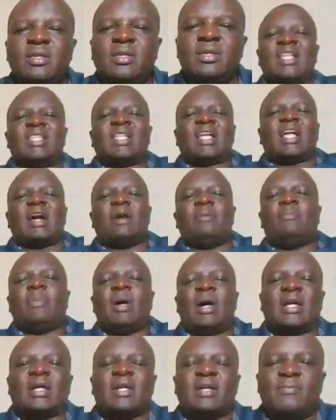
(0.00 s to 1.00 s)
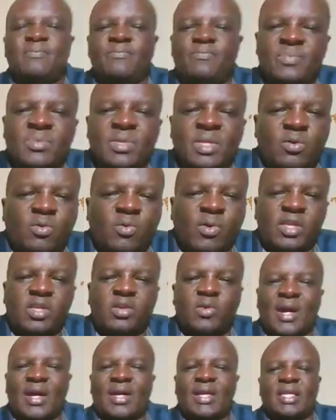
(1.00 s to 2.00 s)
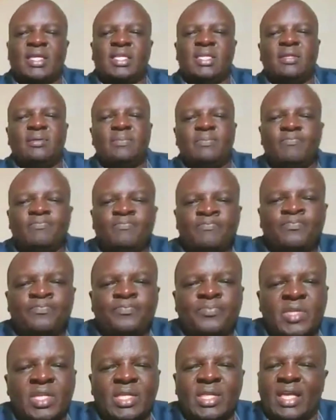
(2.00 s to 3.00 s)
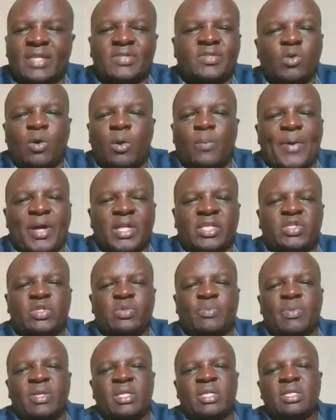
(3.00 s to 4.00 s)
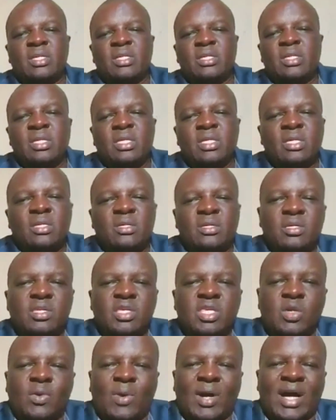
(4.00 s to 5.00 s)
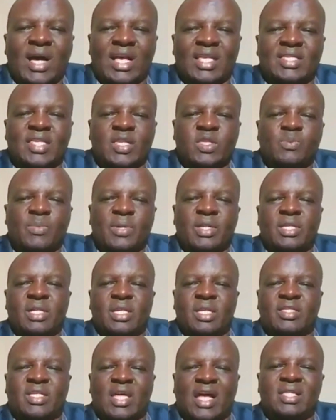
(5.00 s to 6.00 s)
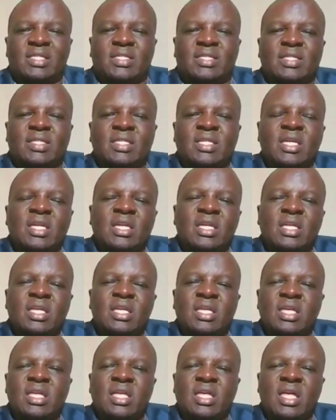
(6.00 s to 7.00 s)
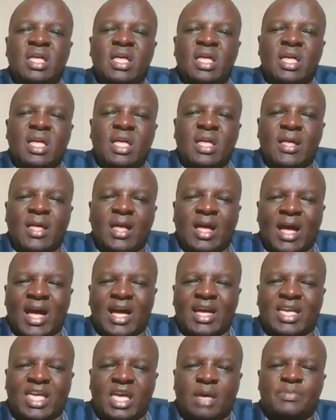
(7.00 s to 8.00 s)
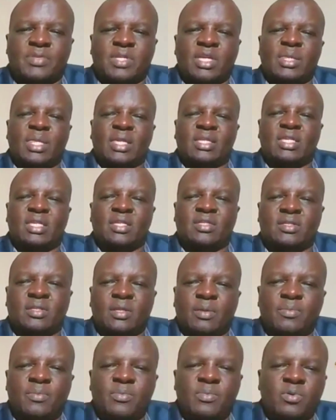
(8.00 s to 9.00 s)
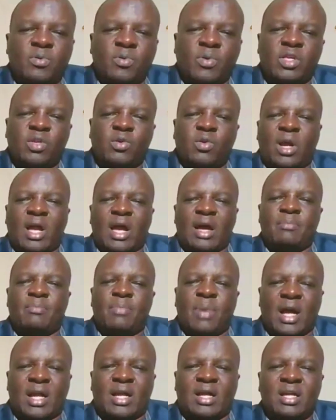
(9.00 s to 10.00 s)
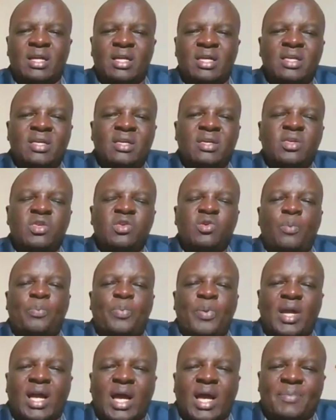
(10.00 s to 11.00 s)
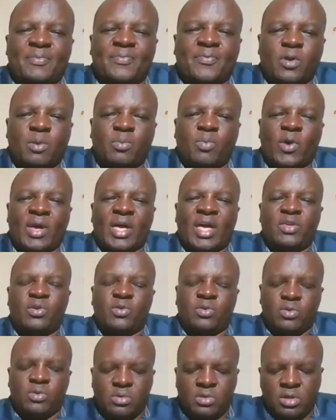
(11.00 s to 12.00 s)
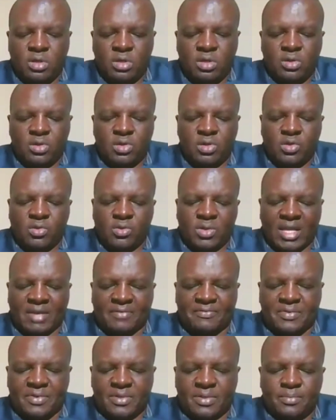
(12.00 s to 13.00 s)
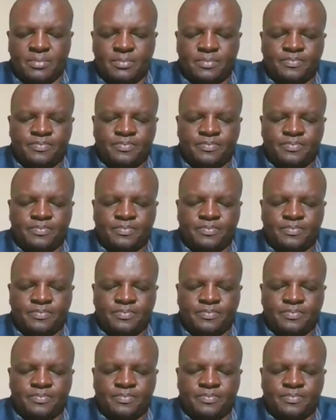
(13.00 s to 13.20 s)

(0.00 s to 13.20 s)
and come back when you are ready. There's no punishment. Your assessment results are kept in the system. When you come back, you pick up from where you left.